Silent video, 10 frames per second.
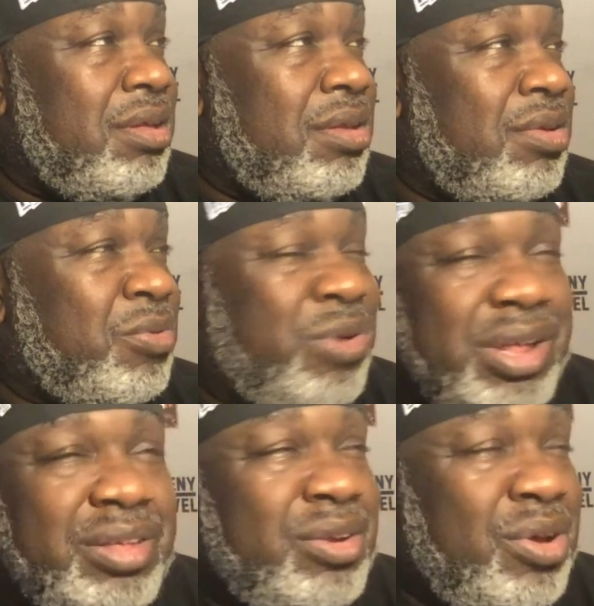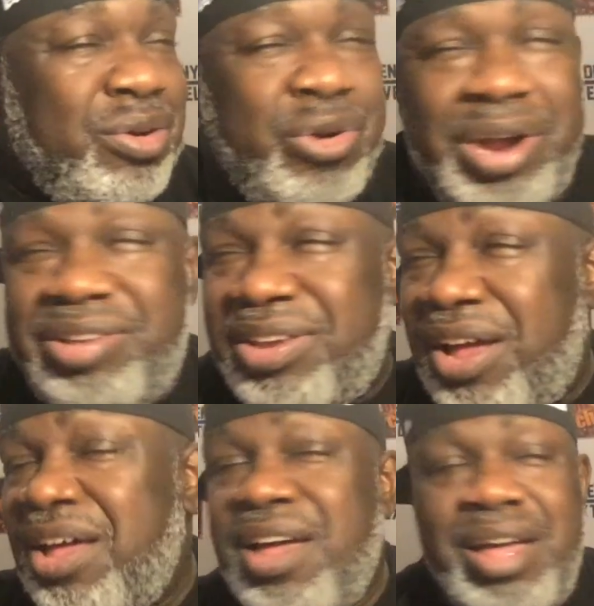
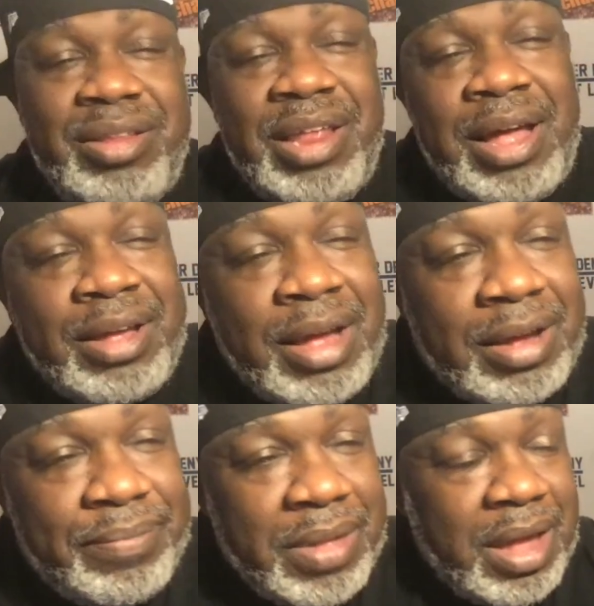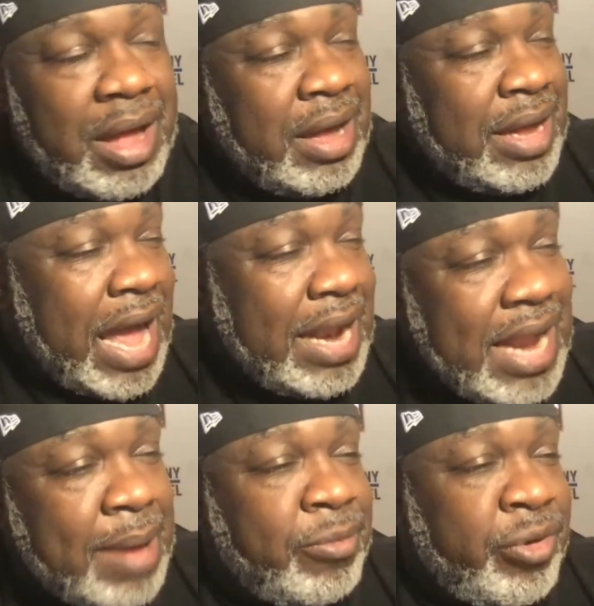Kristaps, a guy
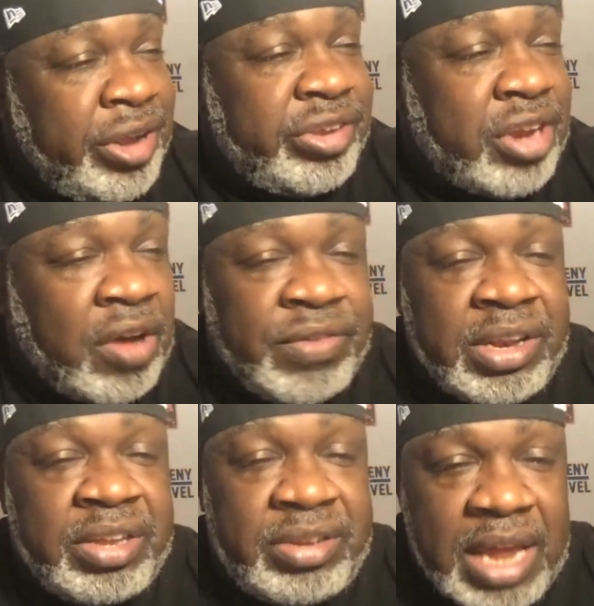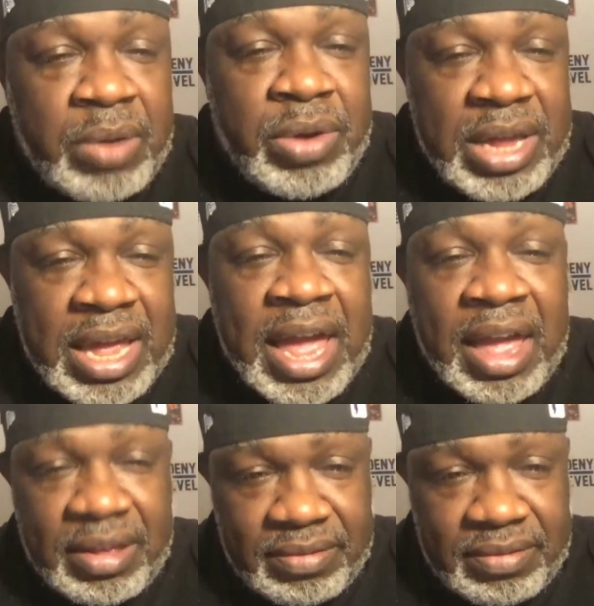named Kristaps needs to stay where he at.